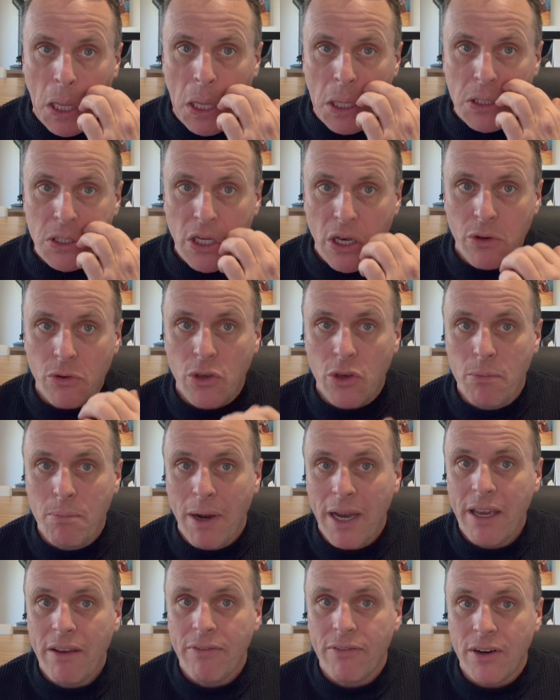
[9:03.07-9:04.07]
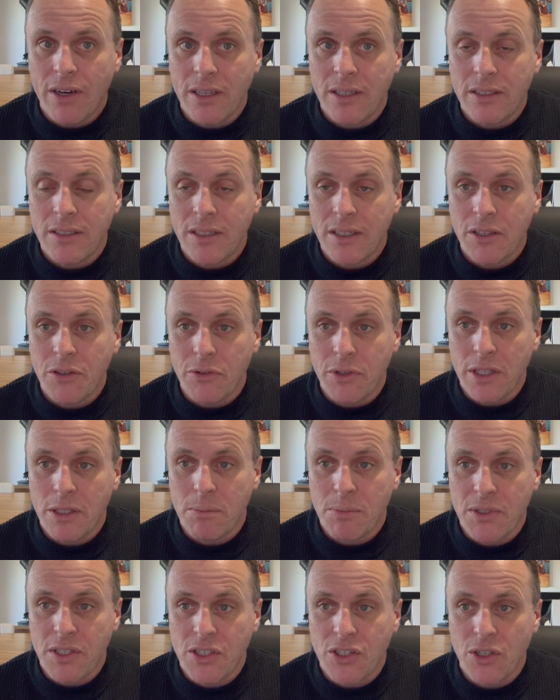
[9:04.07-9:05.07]
So you may find you're in the
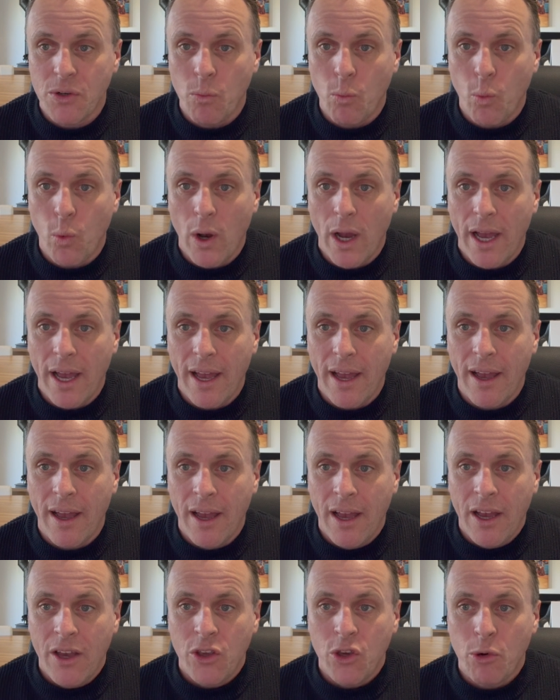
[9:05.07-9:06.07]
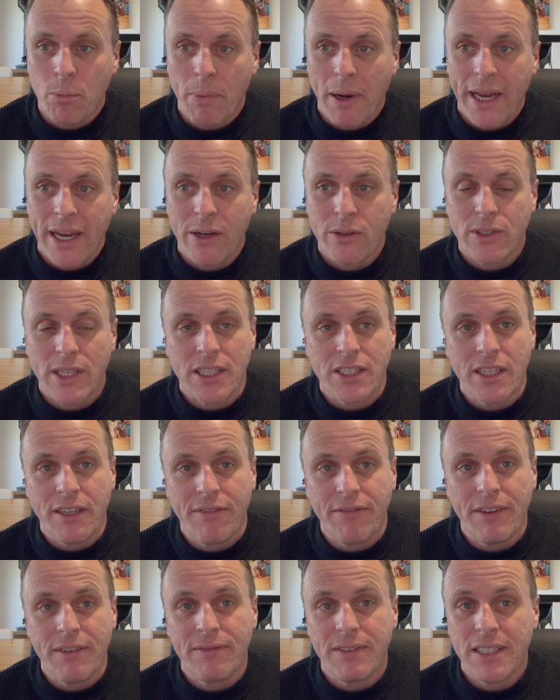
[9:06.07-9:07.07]
position where your payout is actually
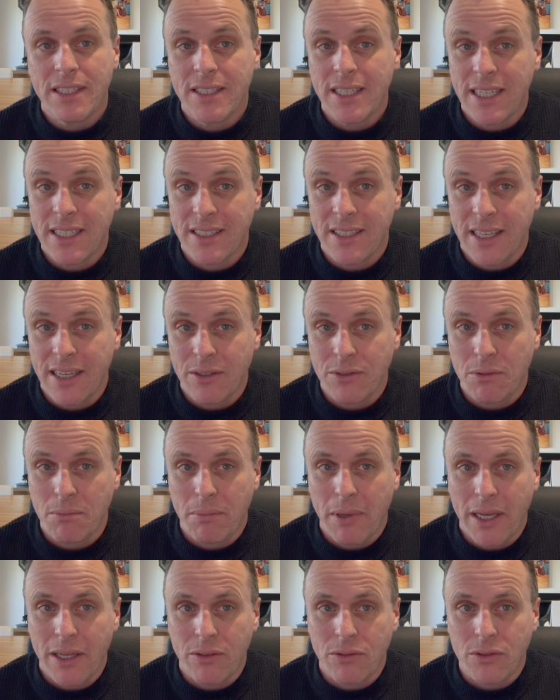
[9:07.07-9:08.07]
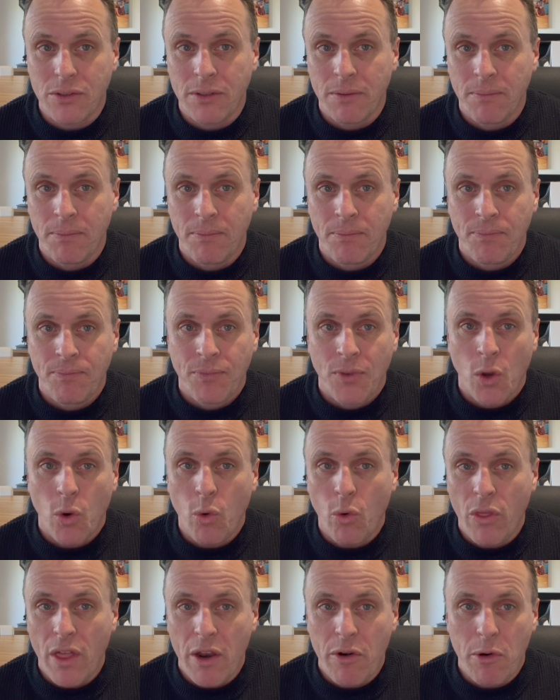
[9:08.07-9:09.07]
£56,000
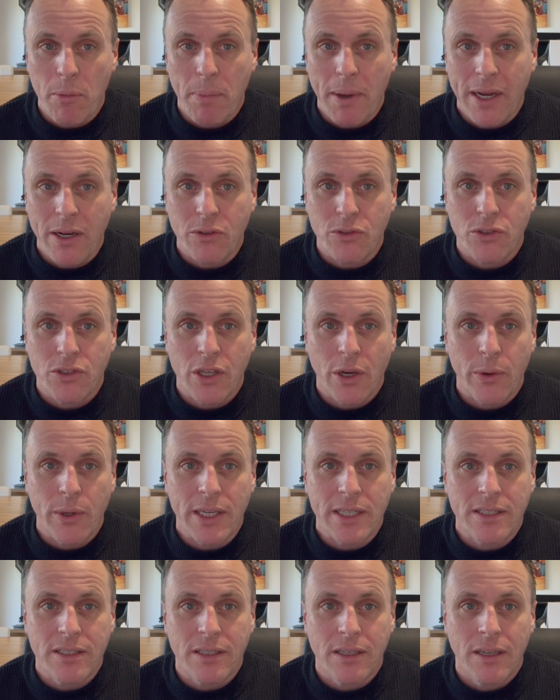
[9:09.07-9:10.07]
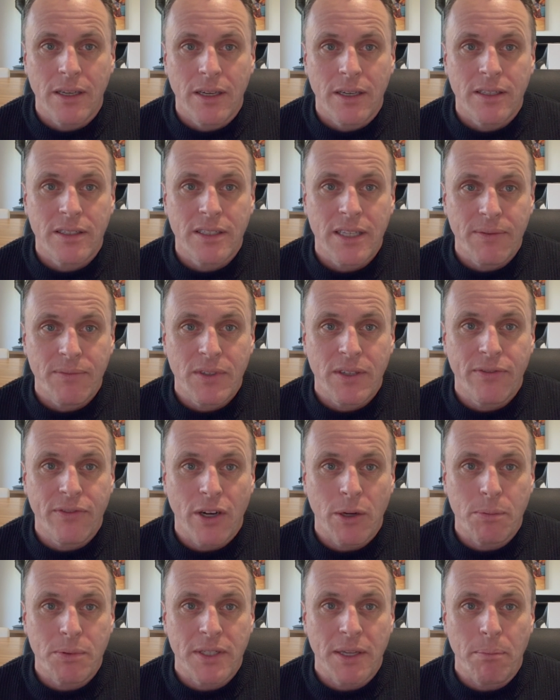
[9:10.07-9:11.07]
or thereabouts. So it's
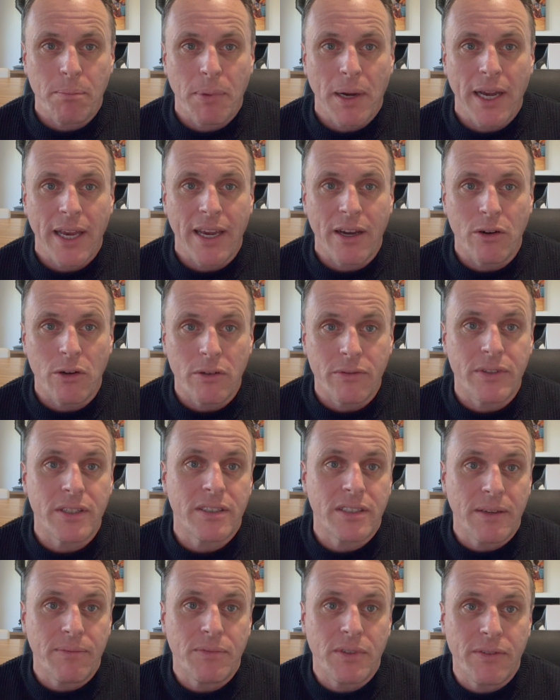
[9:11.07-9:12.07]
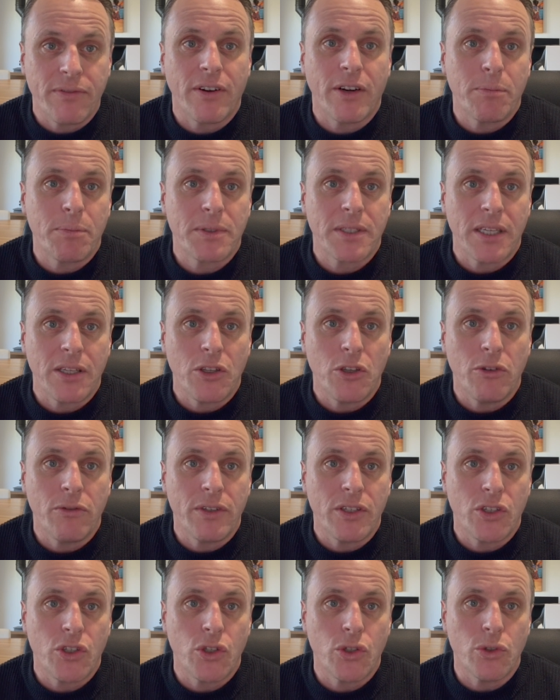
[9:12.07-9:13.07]
75% payout of the 75% you've
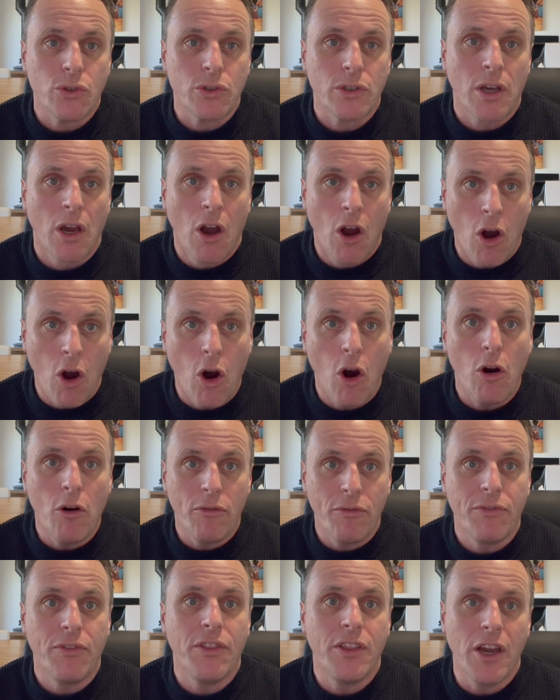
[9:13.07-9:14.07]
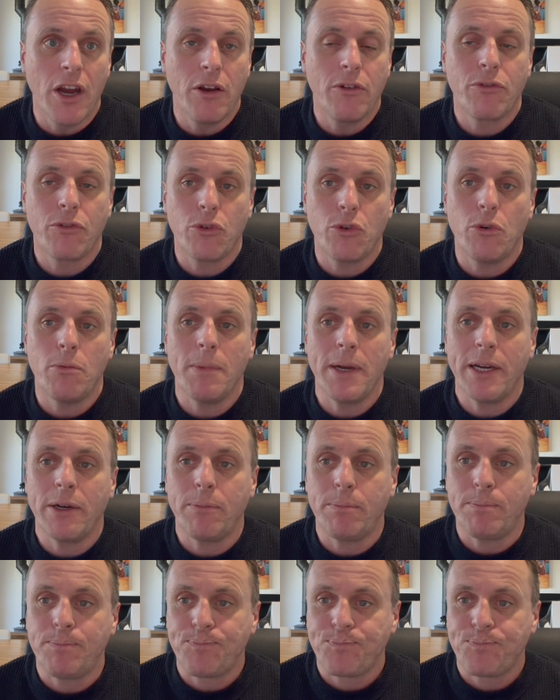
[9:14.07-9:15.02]
insured of the overall amount.